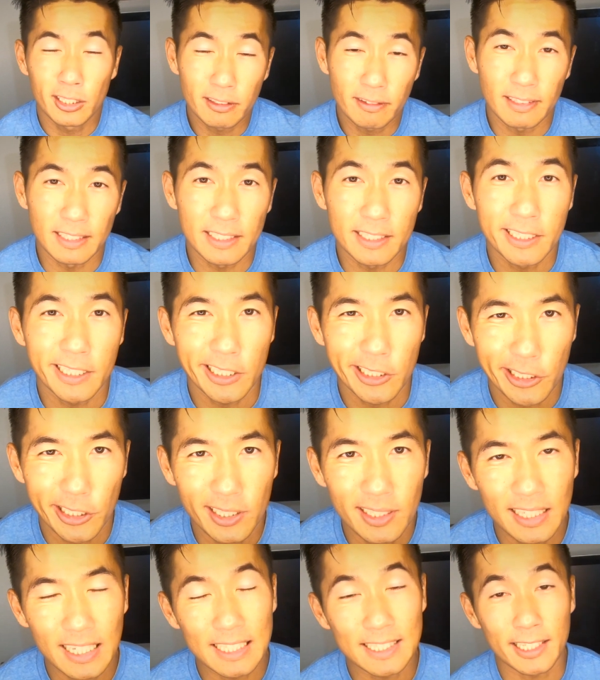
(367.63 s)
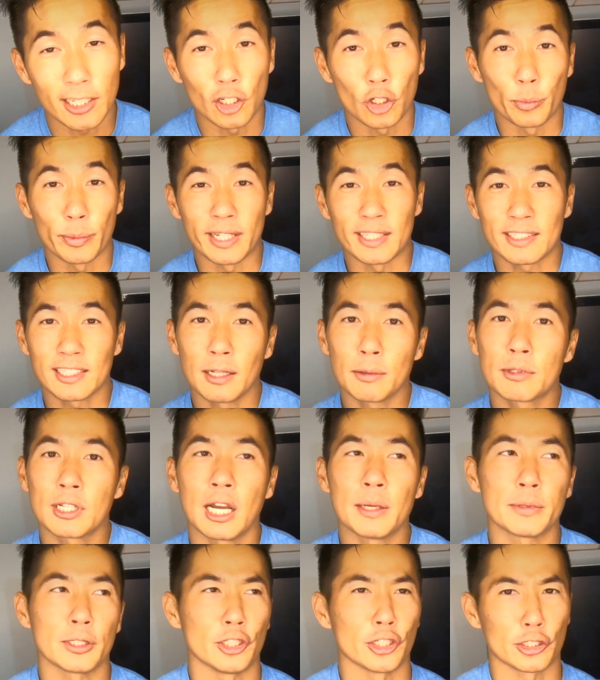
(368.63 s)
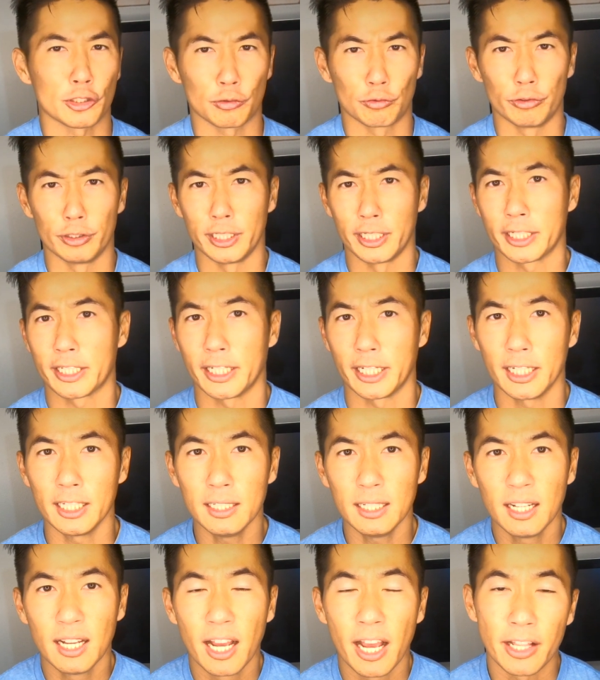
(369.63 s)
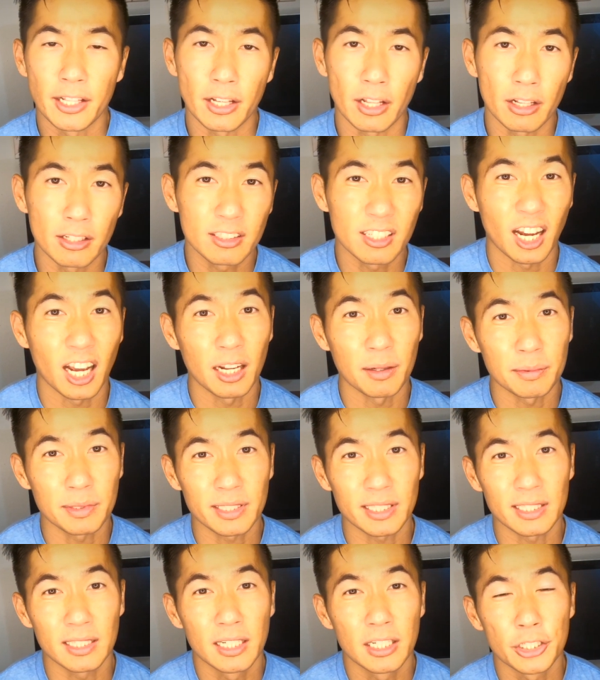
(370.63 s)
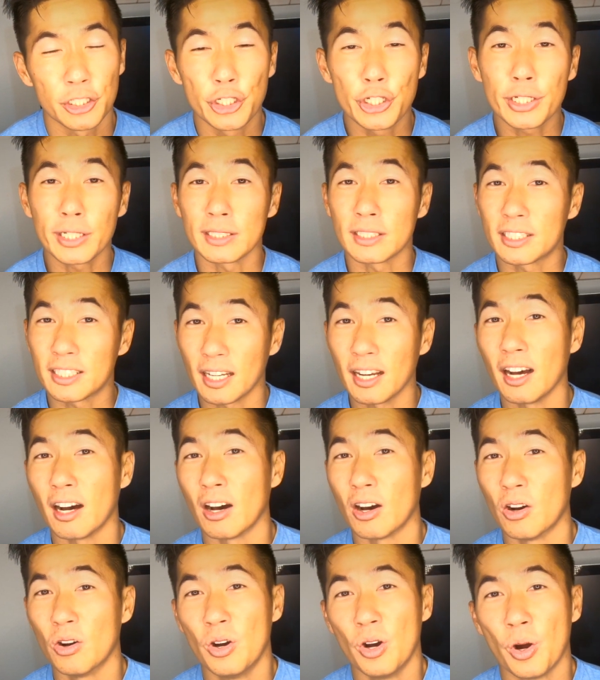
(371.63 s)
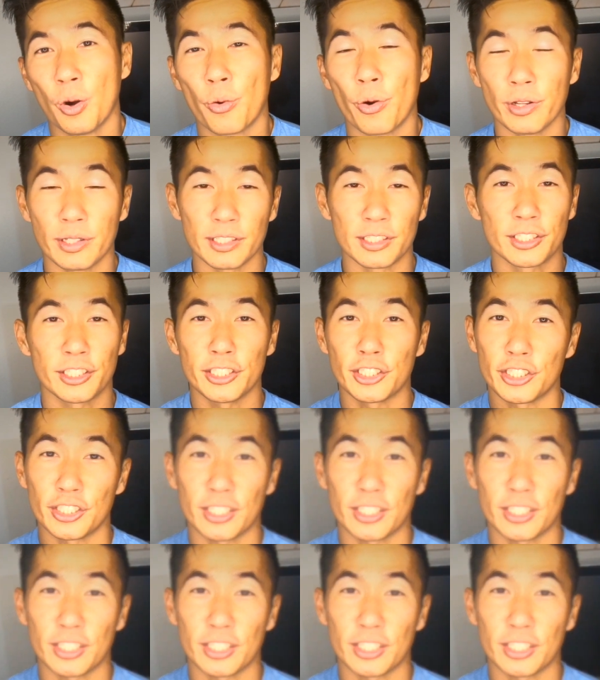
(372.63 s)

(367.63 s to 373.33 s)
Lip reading: of the stitching, it's hit or miss. Sometimes it looks really good, and other times you can tell where the stitching